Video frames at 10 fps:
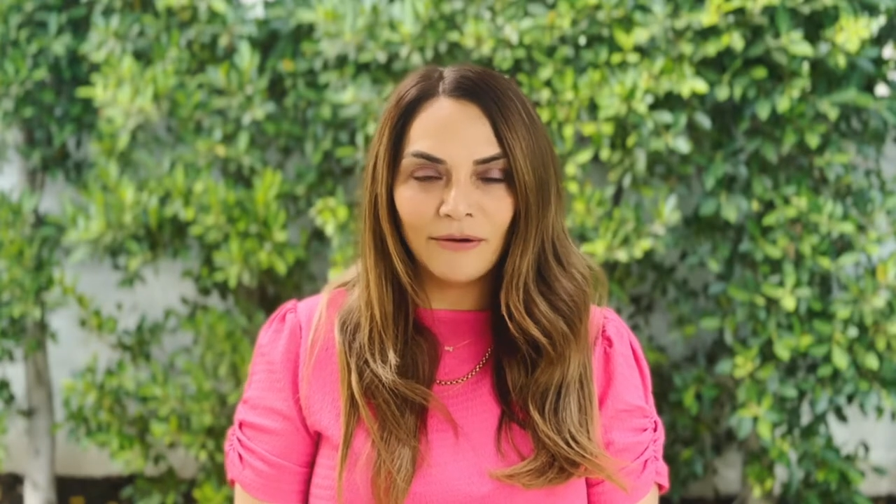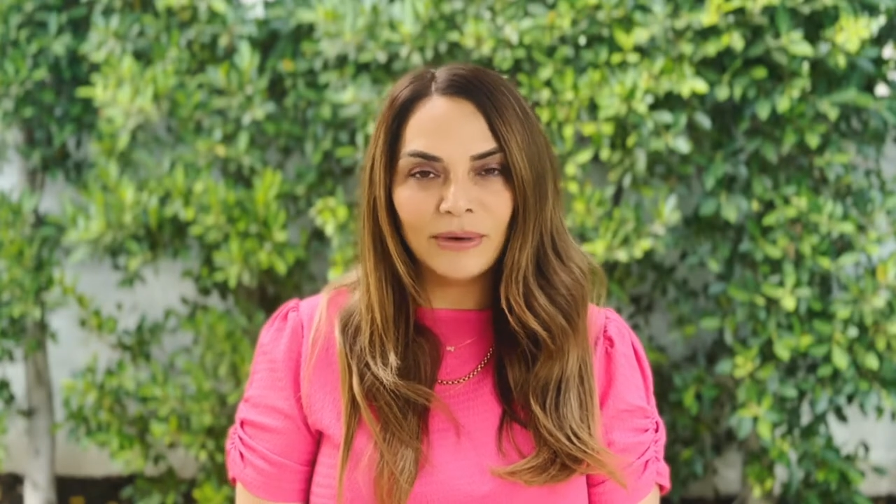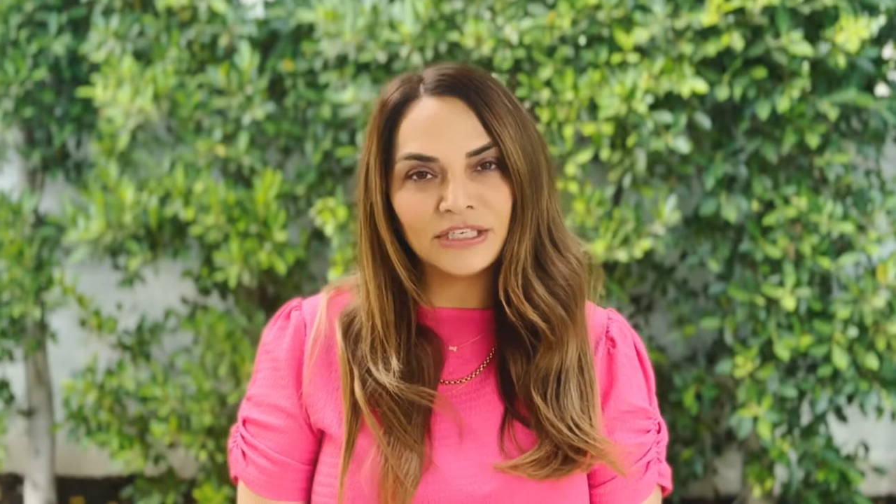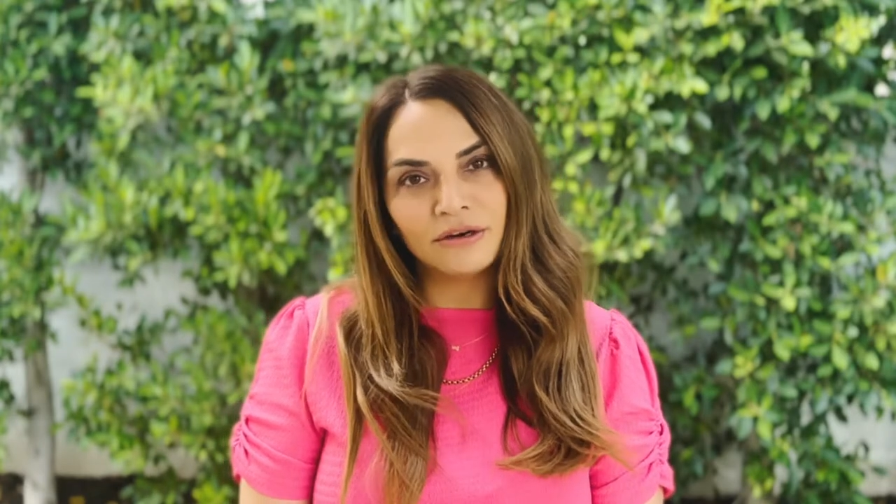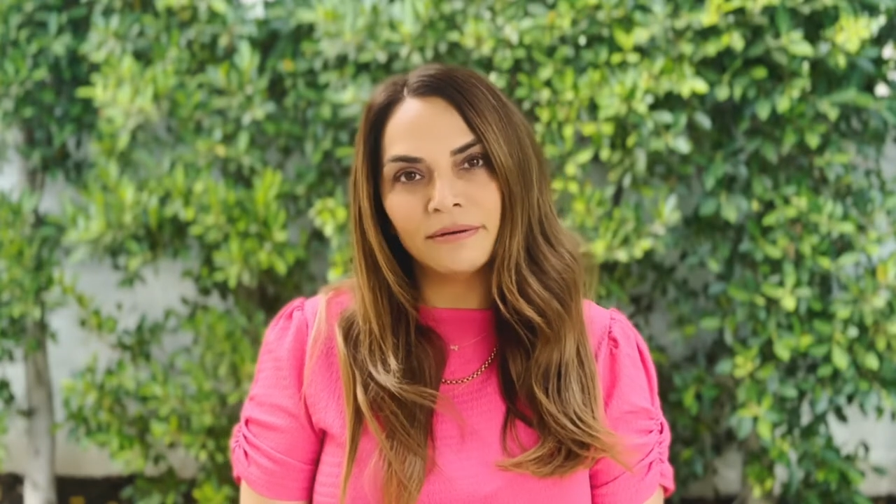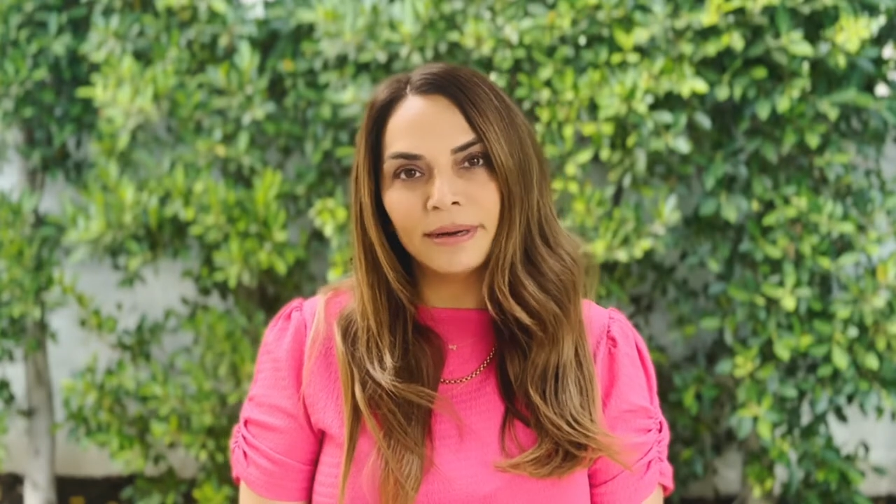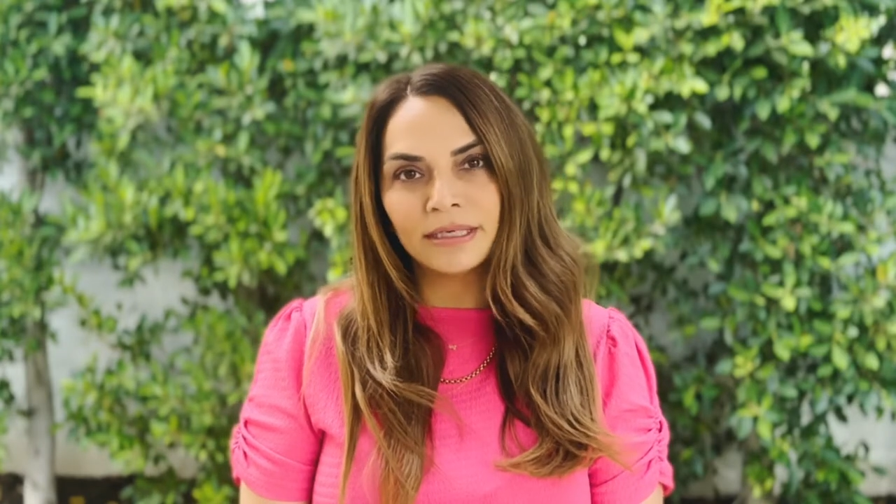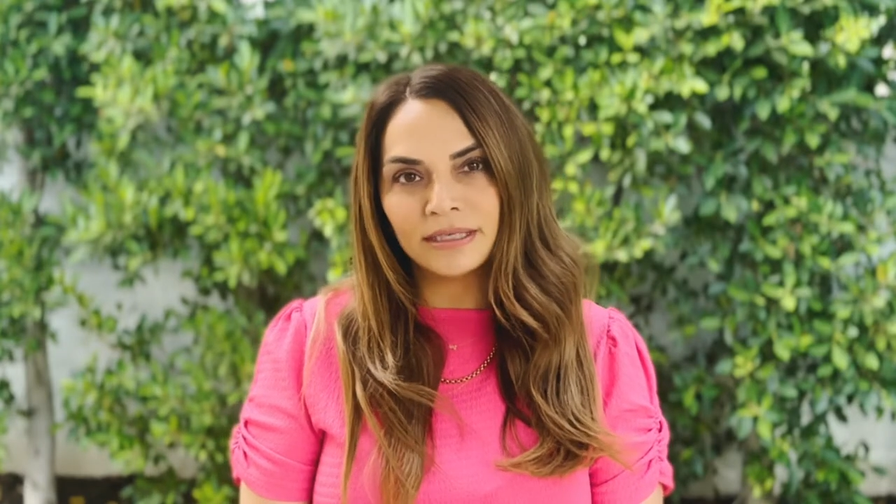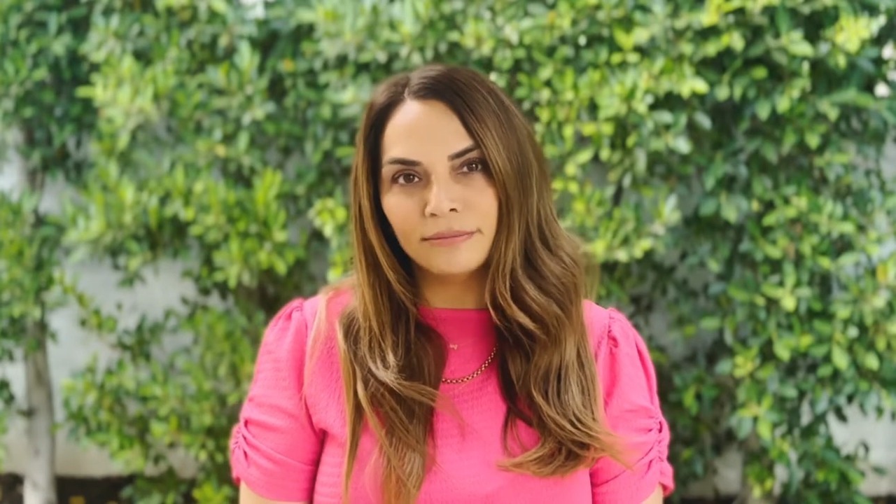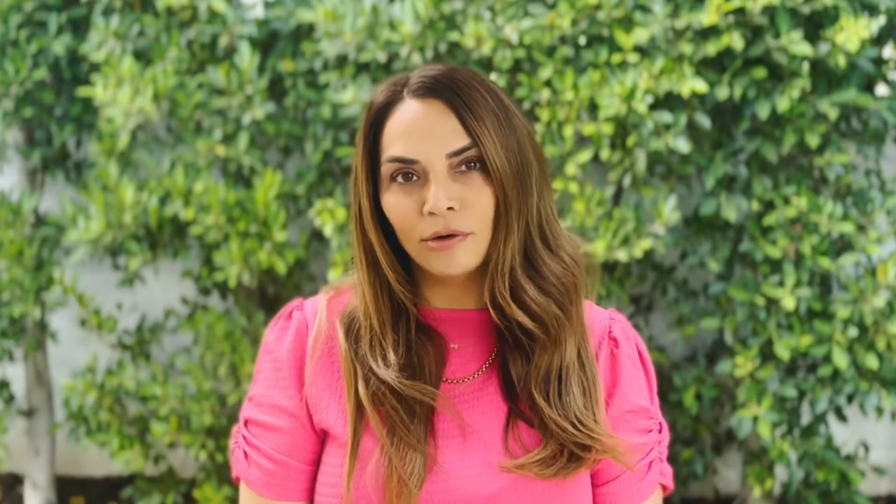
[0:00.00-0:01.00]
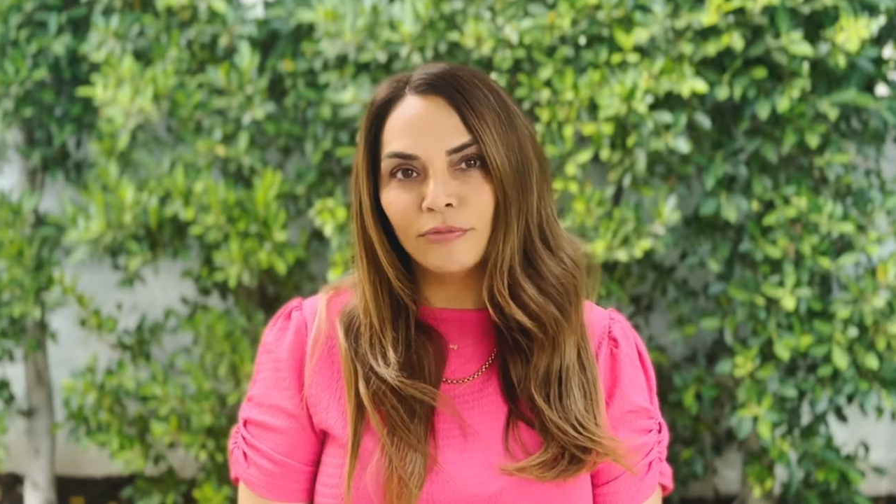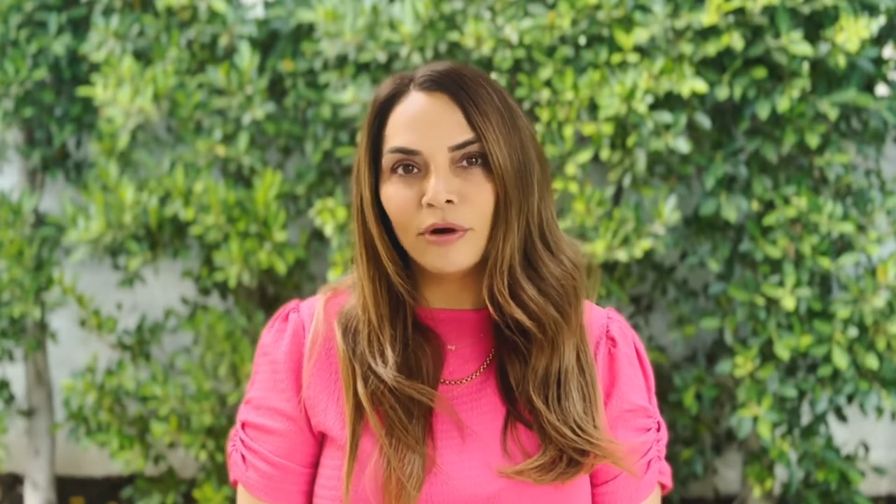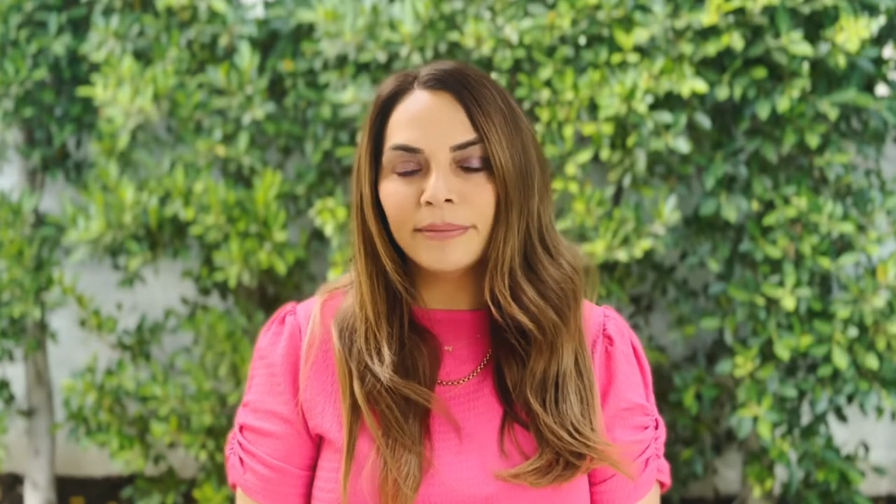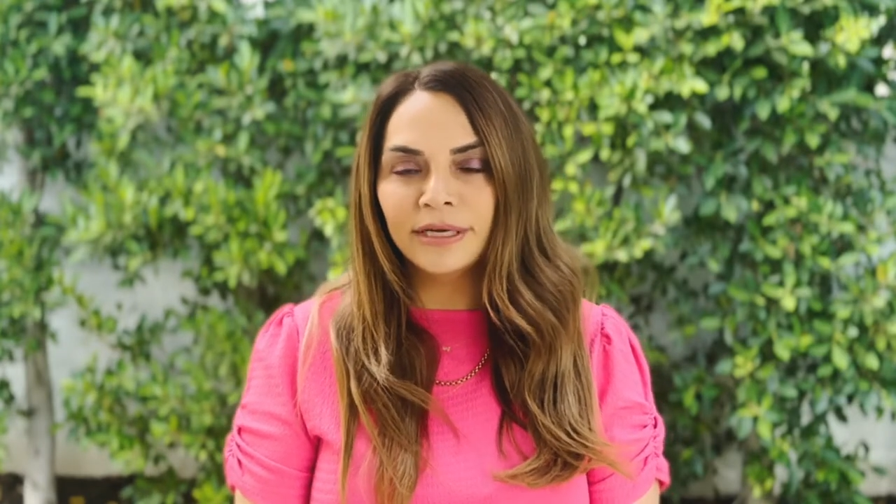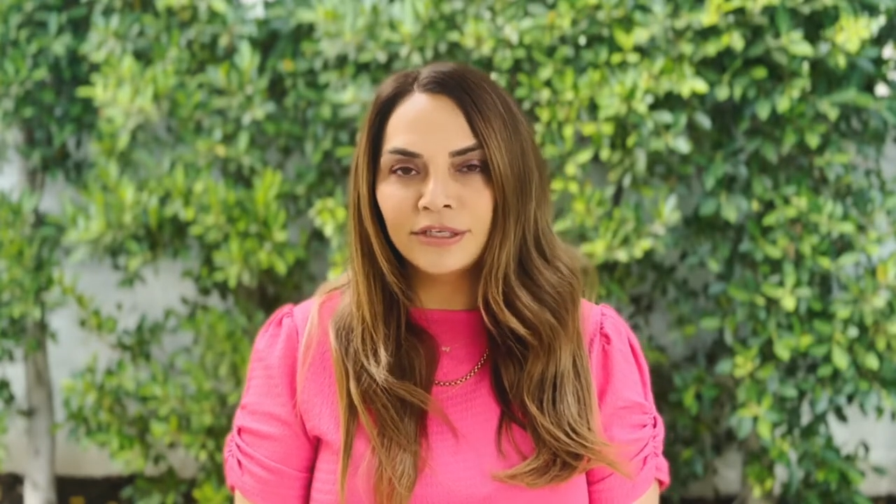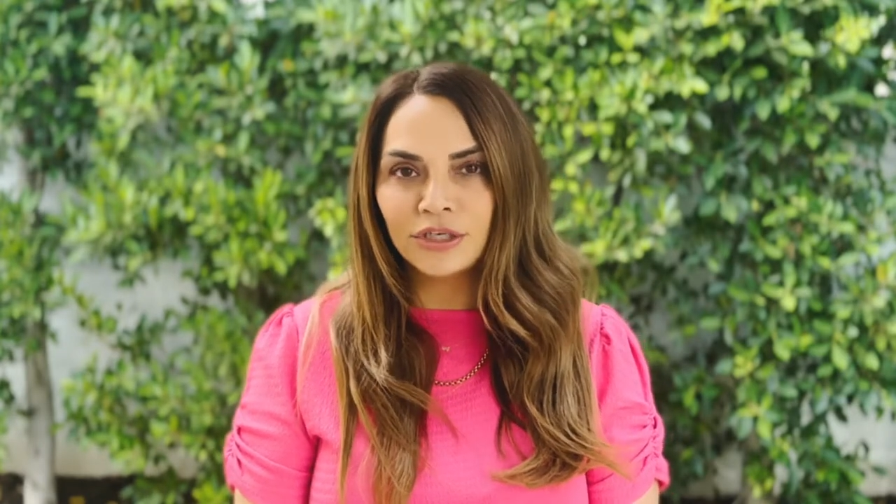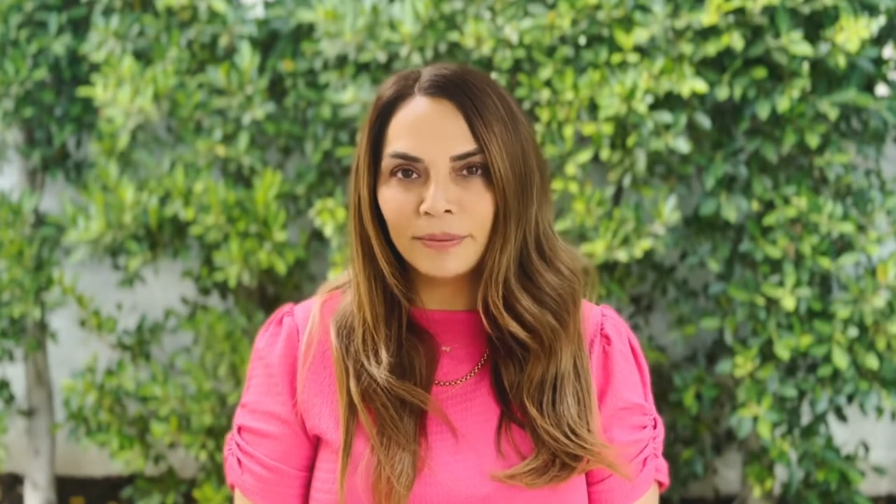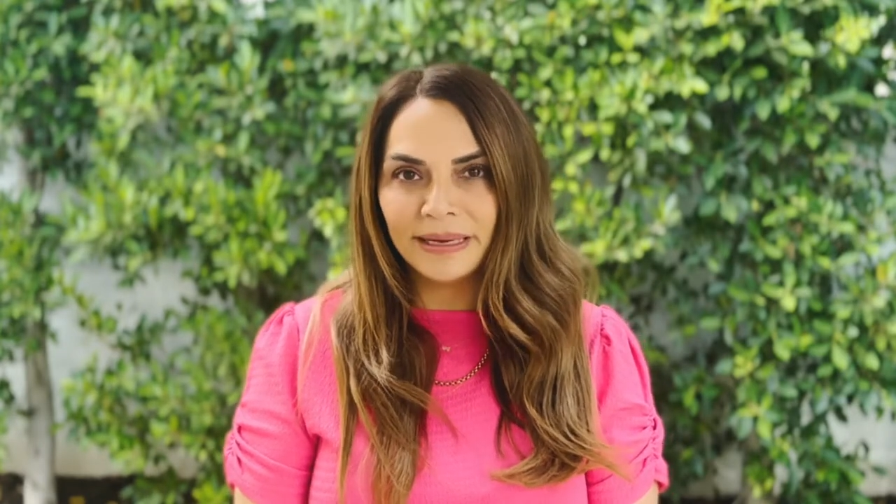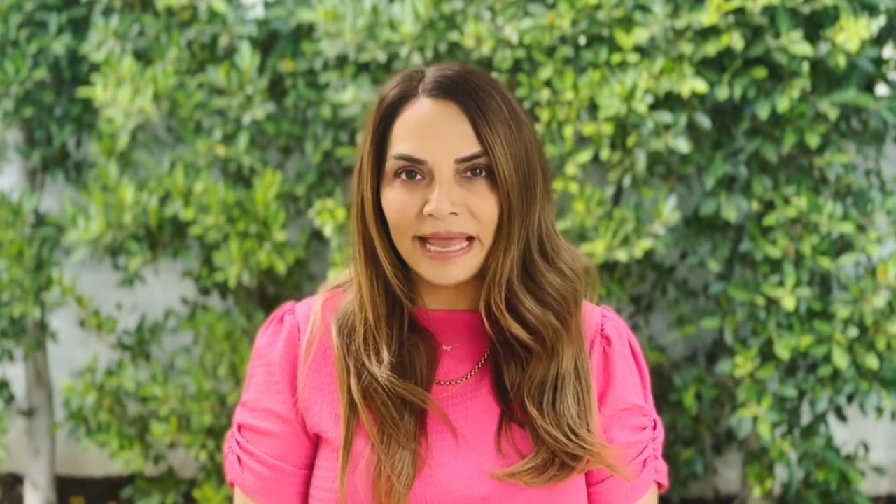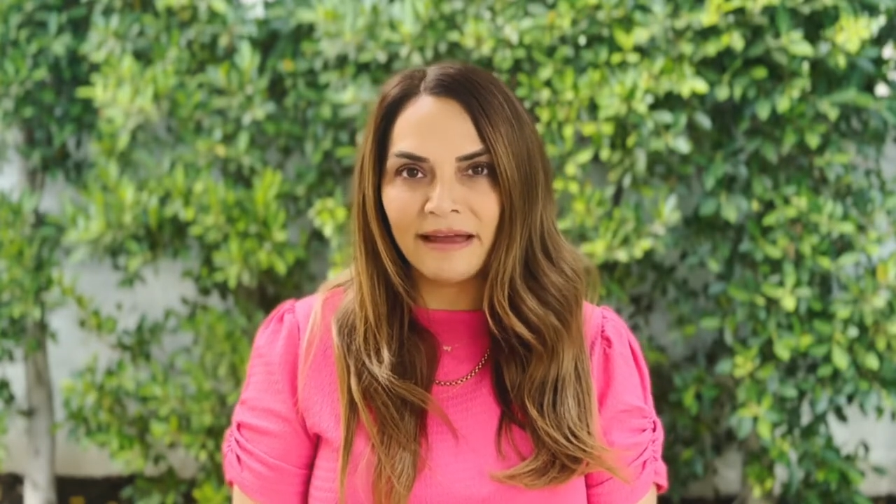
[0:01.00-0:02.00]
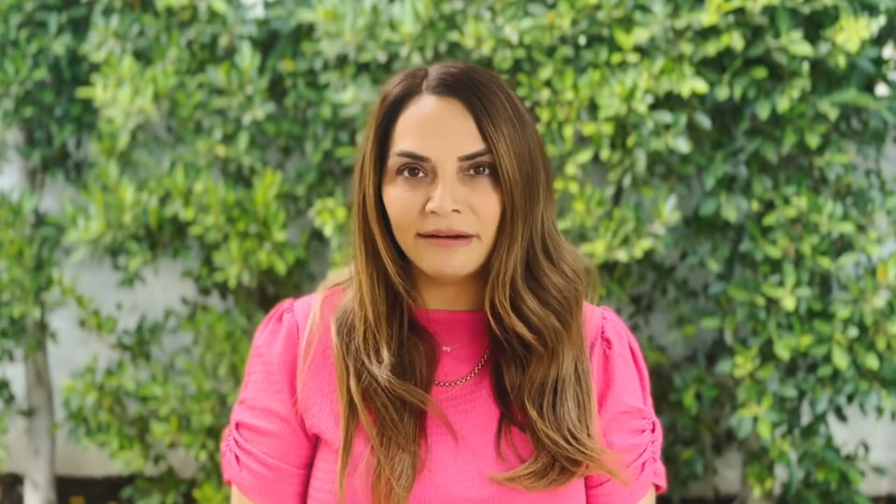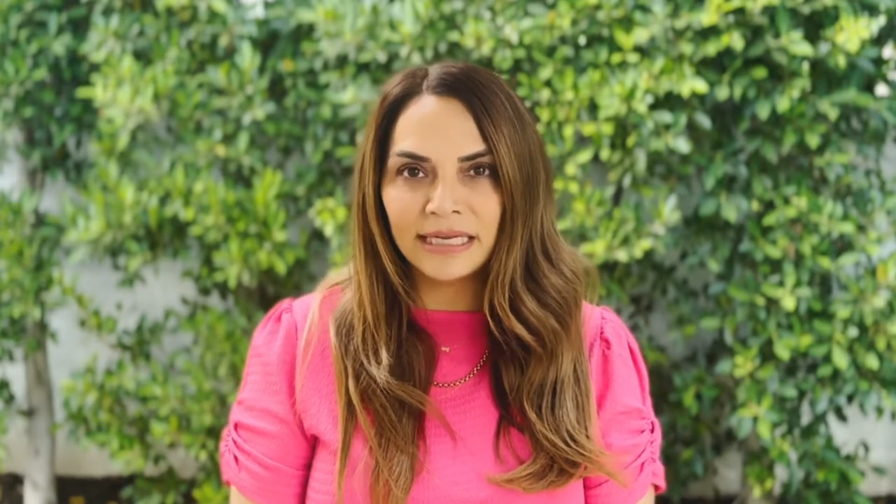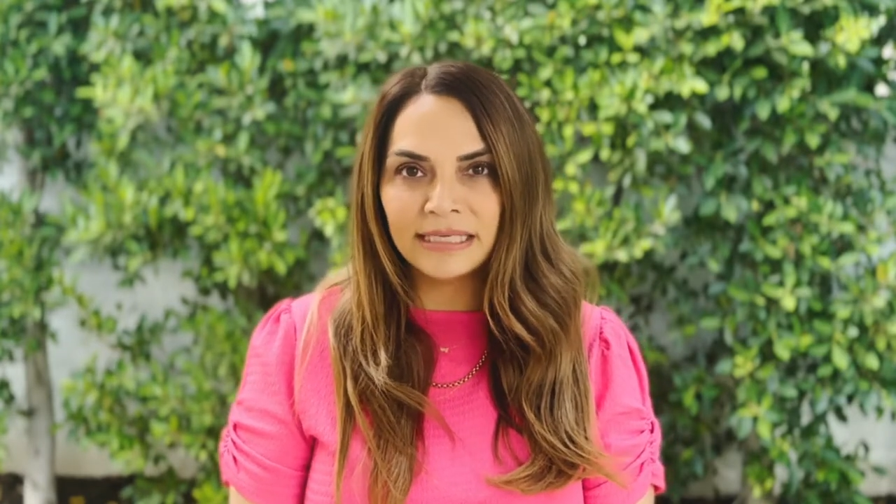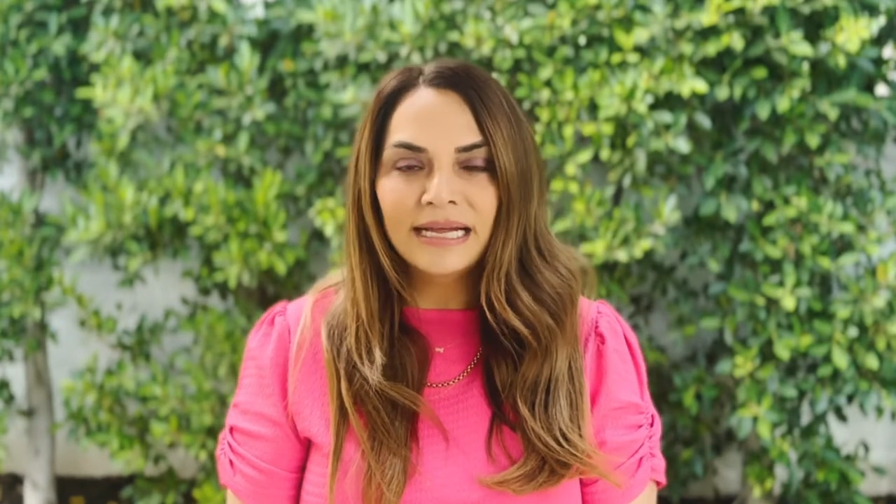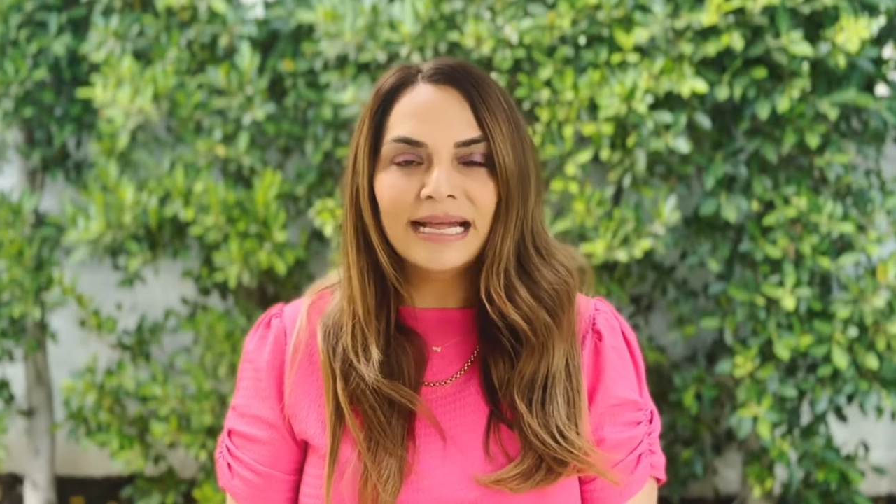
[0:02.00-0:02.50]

which are amongst the more prominent shopping areas,